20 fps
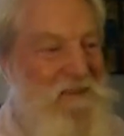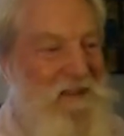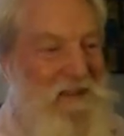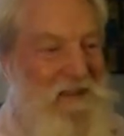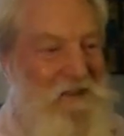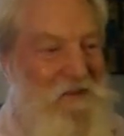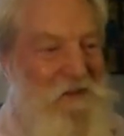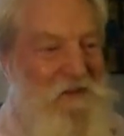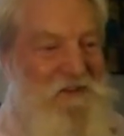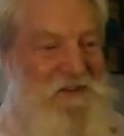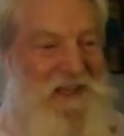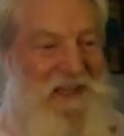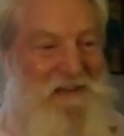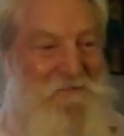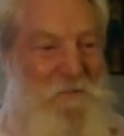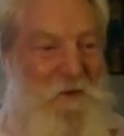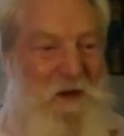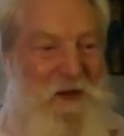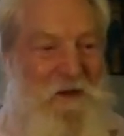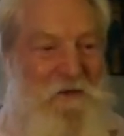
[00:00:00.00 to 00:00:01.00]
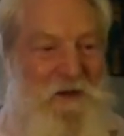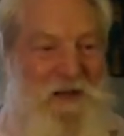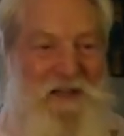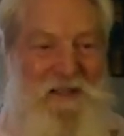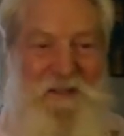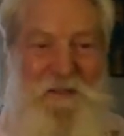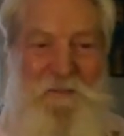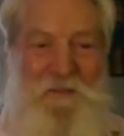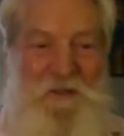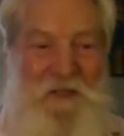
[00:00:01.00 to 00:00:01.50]
In the same way,
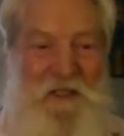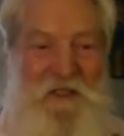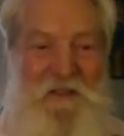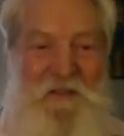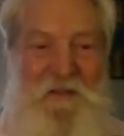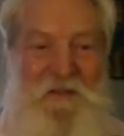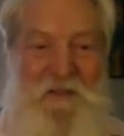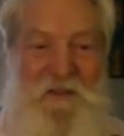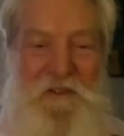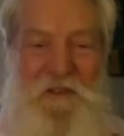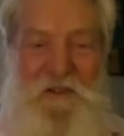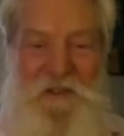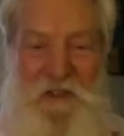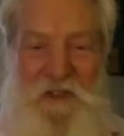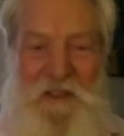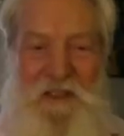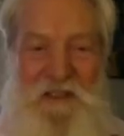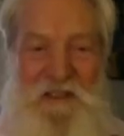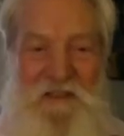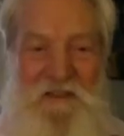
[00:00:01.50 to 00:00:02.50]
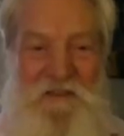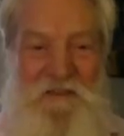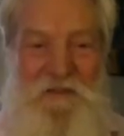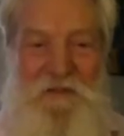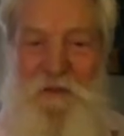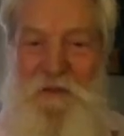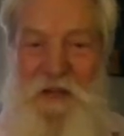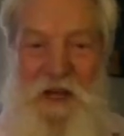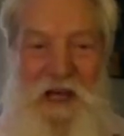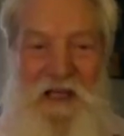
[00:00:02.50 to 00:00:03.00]
random changes in the genes
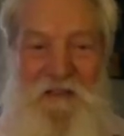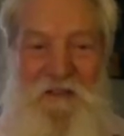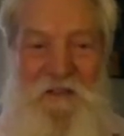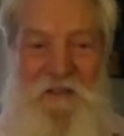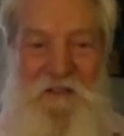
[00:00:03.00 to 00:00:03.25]
do not